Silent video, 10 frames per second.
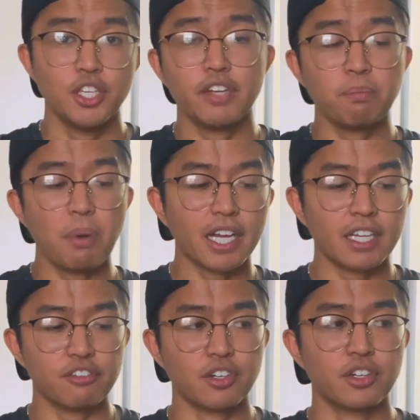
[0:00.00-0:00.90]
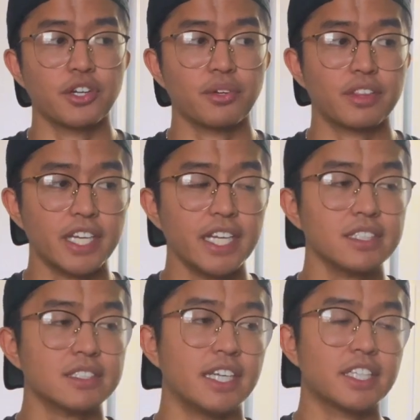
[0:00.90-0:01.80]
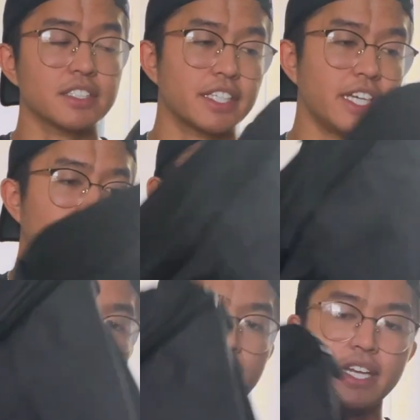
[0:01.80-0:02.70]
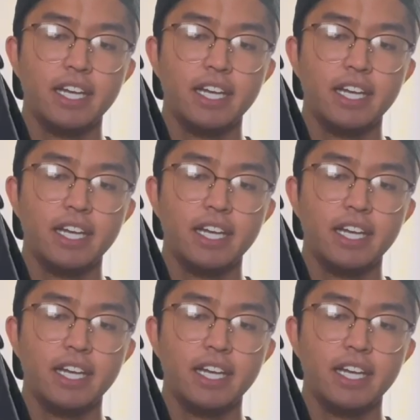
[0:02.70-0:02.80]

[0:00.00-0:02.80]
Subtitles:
You have a pocket for your things, it doesn't get wet,